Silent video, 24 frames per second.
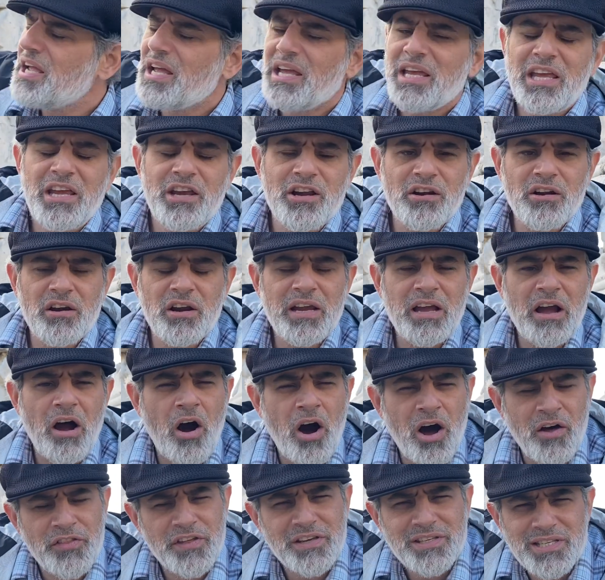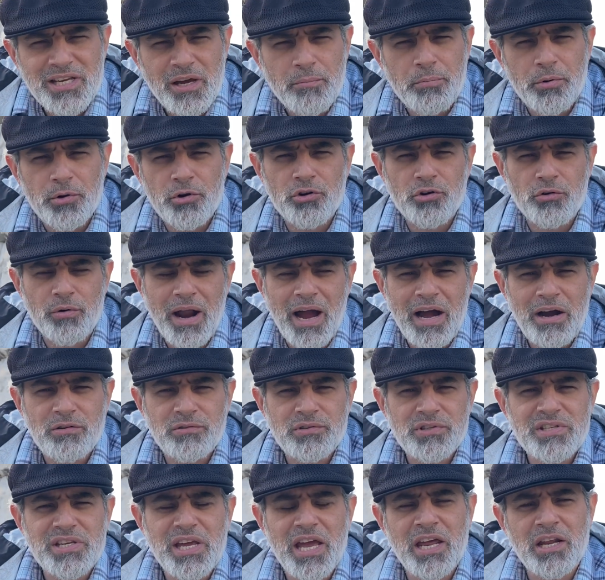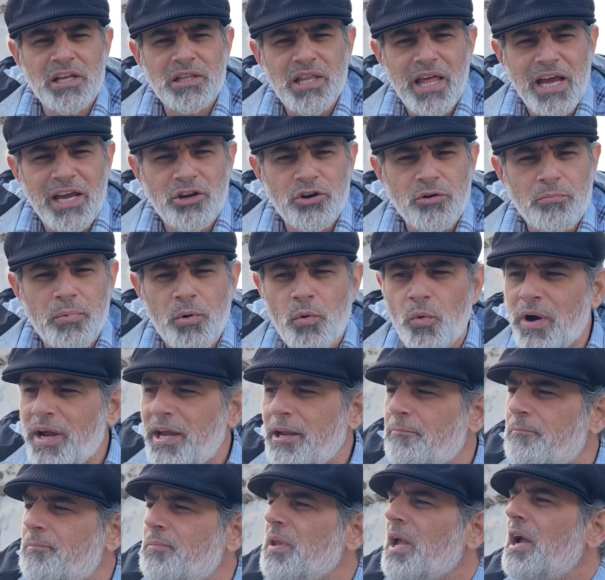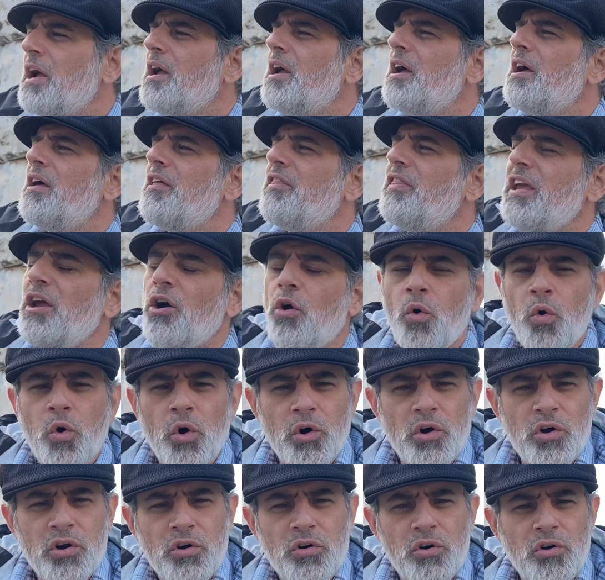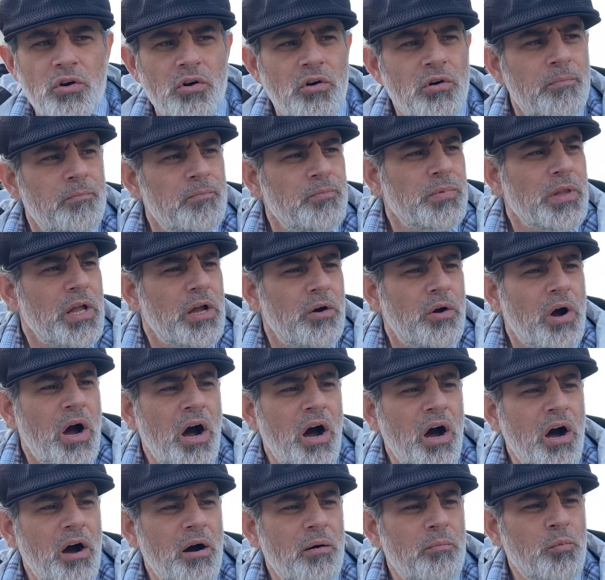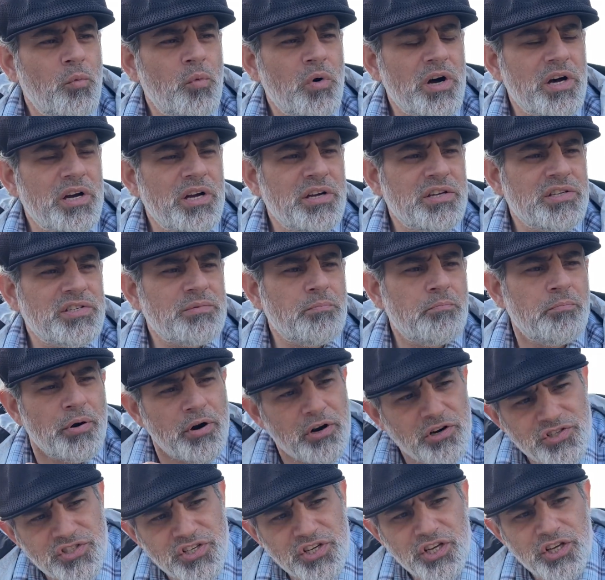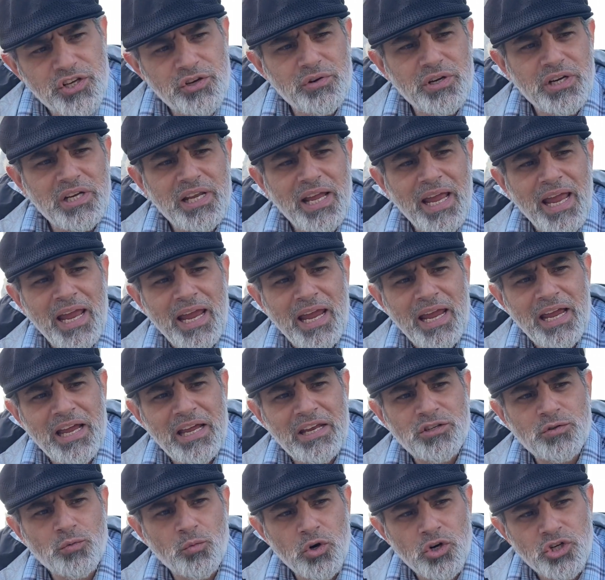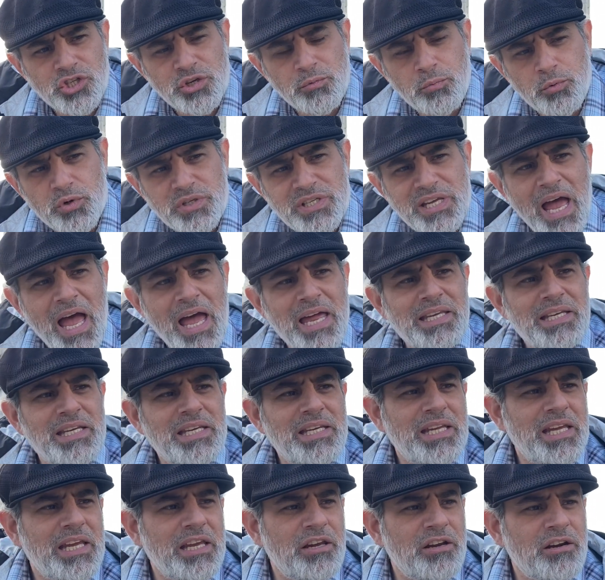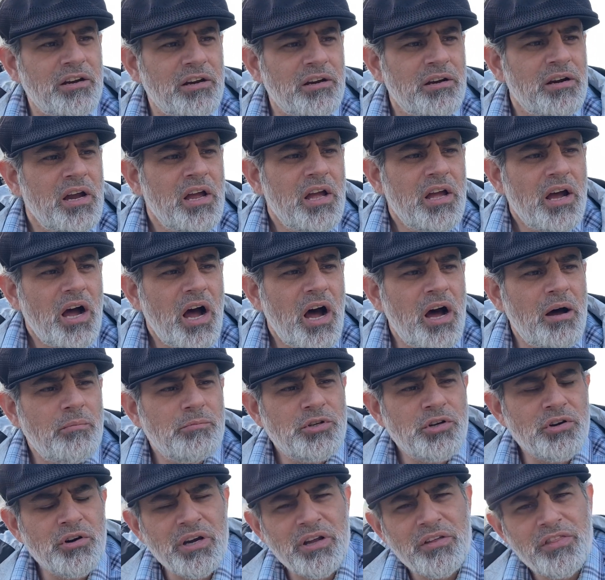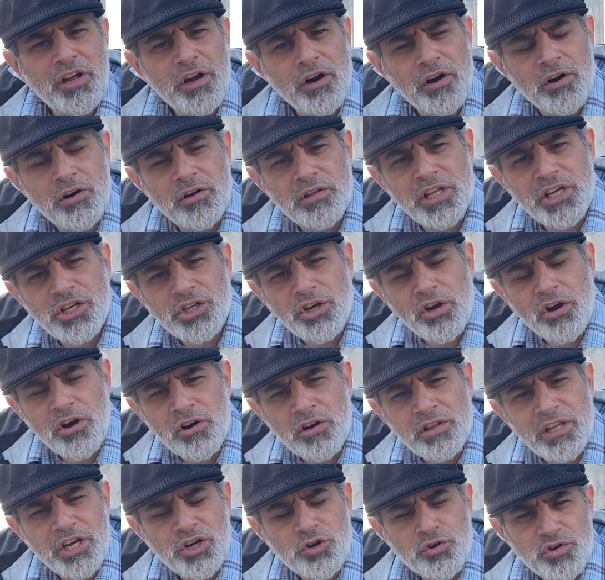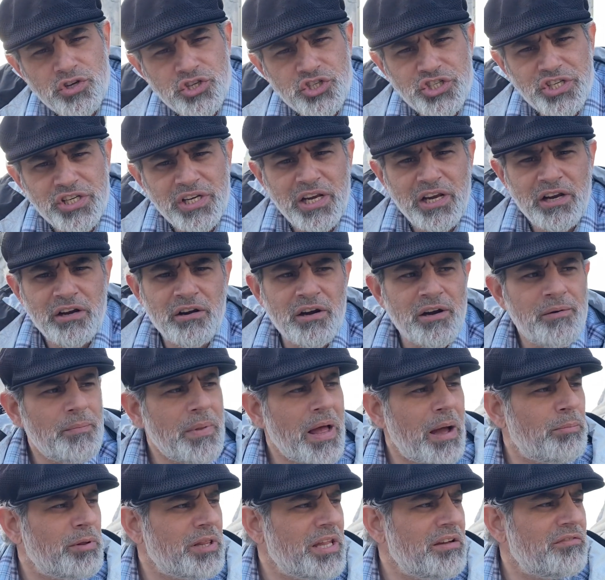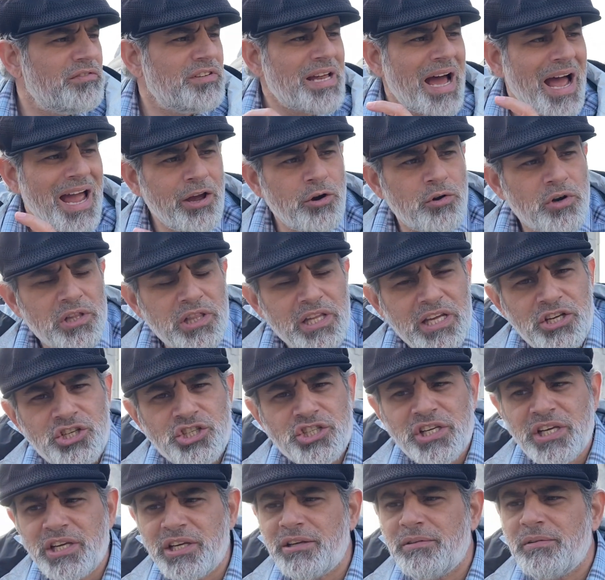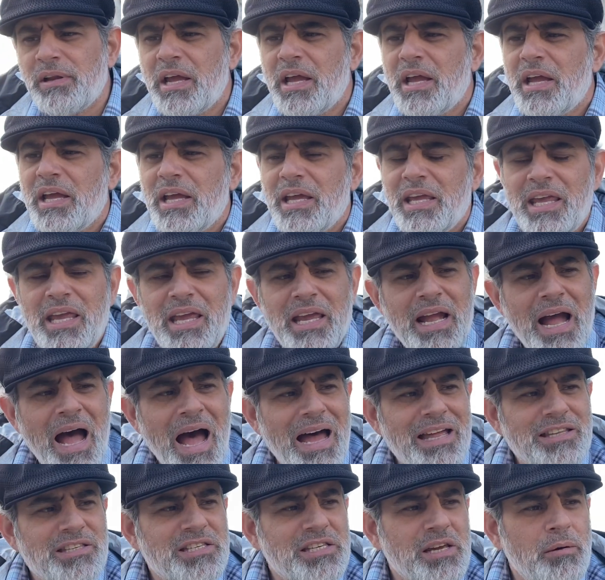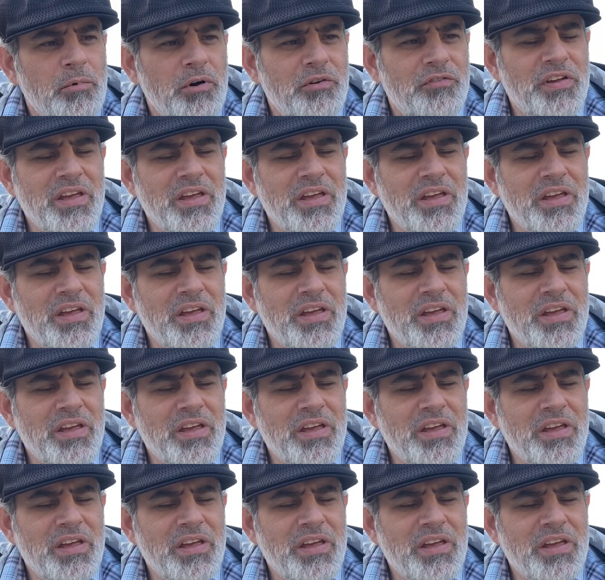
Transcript: here on the temple grounds at a later point. The oracle was persecuted and worship was ended here during the early Christian era. I believe Diocletian, he got some of